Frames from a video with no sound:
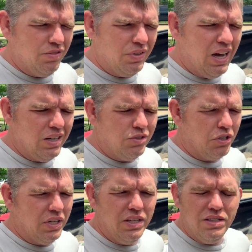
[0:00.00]
I've got
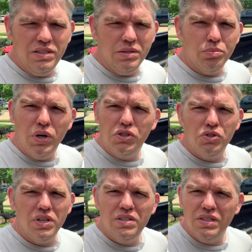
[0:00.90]
tourniquets and pressure
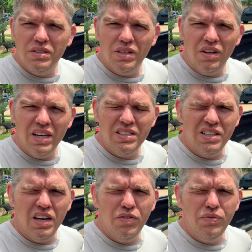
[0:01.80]
dressings and all that
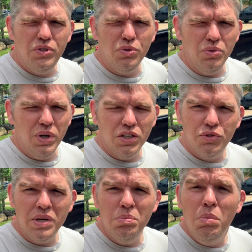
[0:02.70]
stuff to uh,
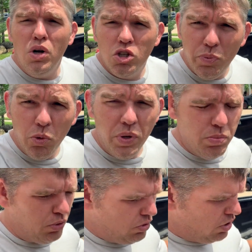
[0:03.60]
treat multiple
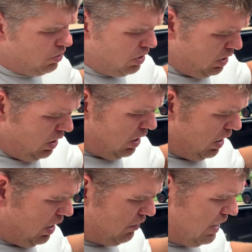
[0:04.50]
people. So
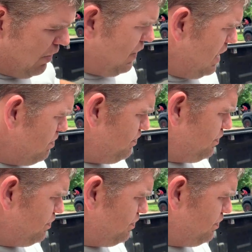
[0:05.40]
uh, I've got that.